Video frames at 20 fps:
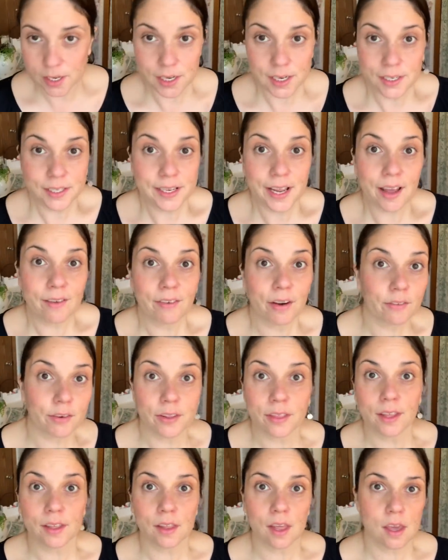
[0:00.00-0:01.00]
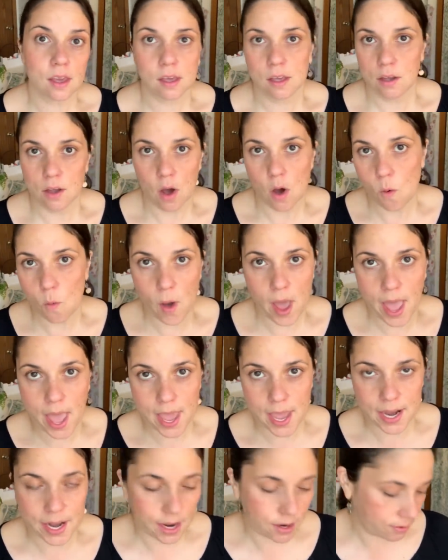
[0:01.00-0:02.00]
that needs to have everything like
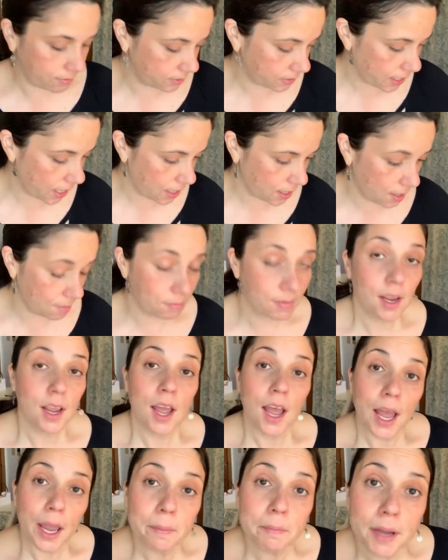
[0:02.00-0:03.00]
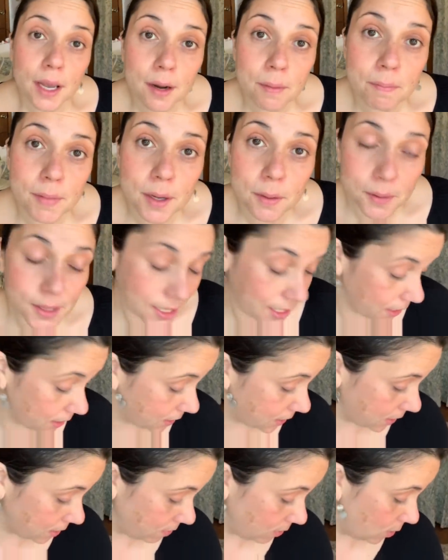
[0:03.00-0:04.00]
away and out of sight. I'm, I'm not a
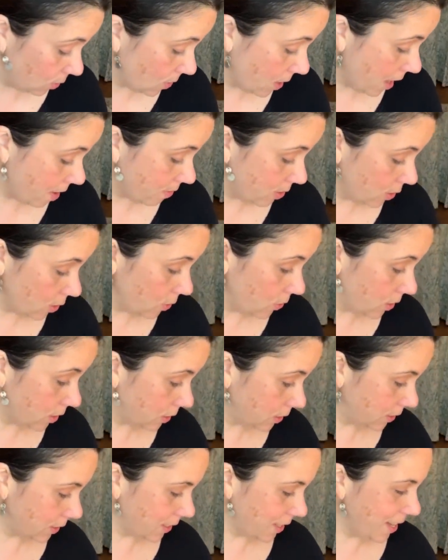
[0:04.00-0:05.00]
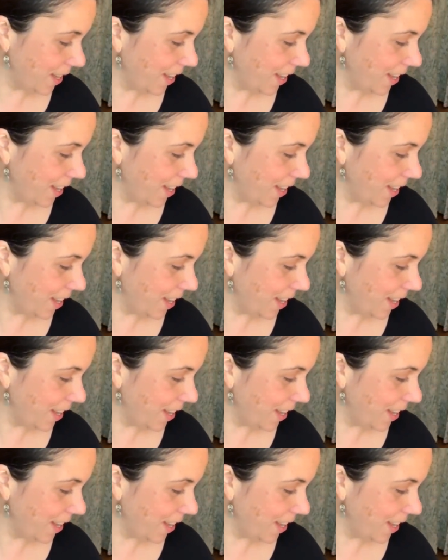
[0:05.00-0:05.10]
minimalist if you haven't noticed.